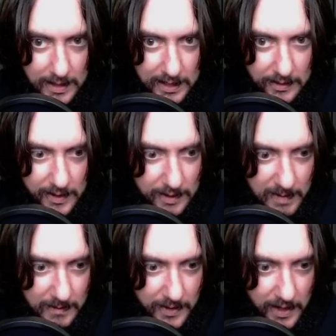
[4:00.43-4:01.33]
That's right,
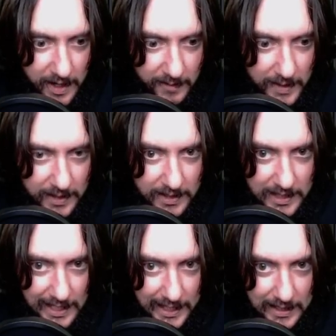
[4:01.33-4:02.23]
maybe they're off by
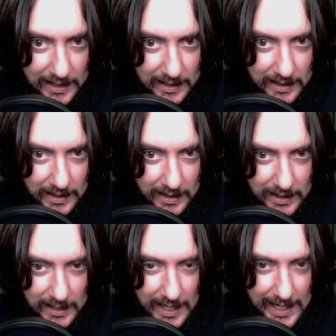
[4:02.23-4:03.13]
just like
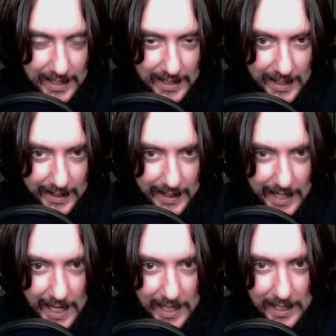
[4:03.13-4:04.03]
a tiny, tiny
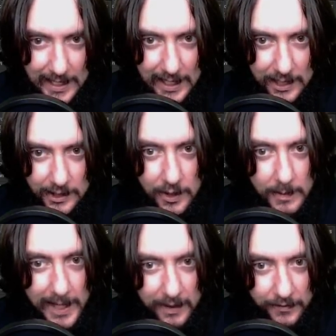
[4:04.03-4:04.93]
tad. I can actually
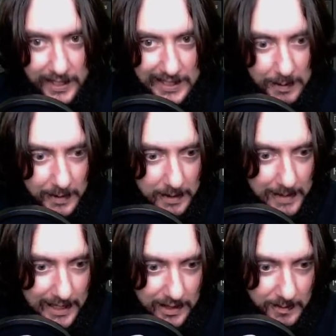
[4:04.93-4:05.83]
go back and fix that, but it
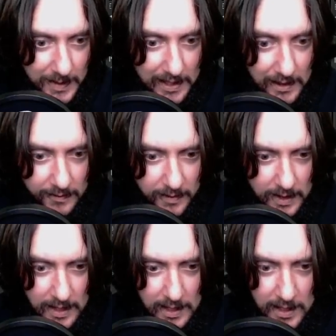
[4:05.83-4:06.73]
might just be enough.
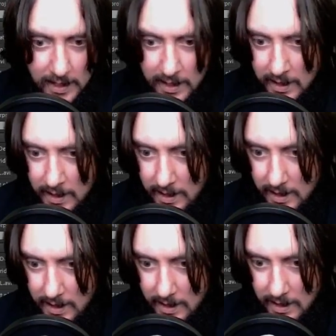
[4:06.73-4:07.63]

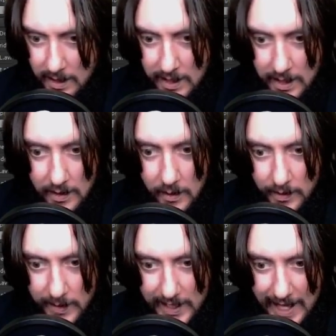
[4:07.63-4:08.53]
And go
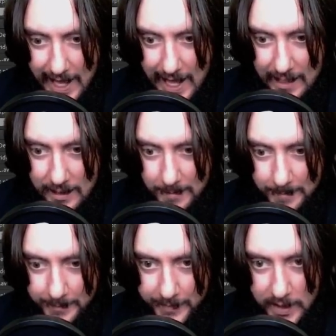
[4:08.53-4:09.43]
all the way to the end,
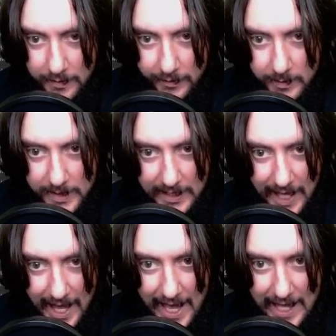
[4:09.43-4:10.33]
confirm that
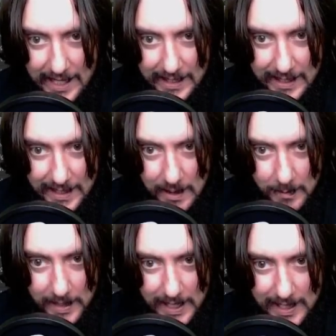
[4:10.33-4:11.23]
they end at the
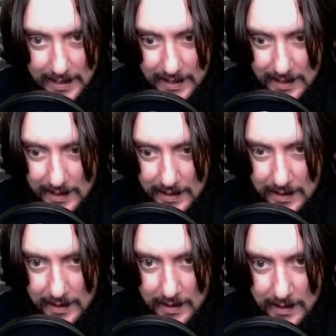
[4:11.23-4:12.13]
same place.
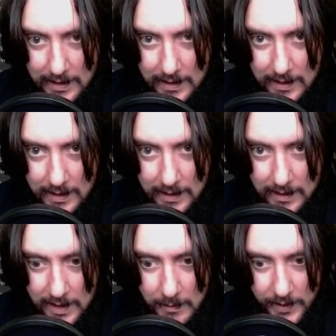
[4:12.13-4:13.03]

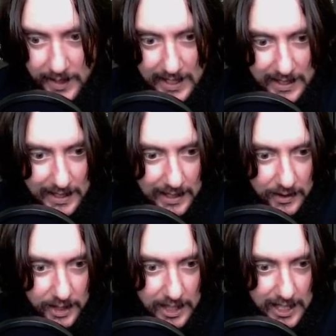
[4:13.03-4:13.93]
They both end at the
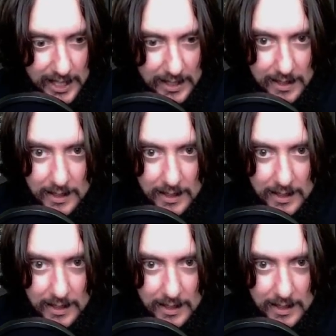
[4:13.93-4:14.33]
kill shot.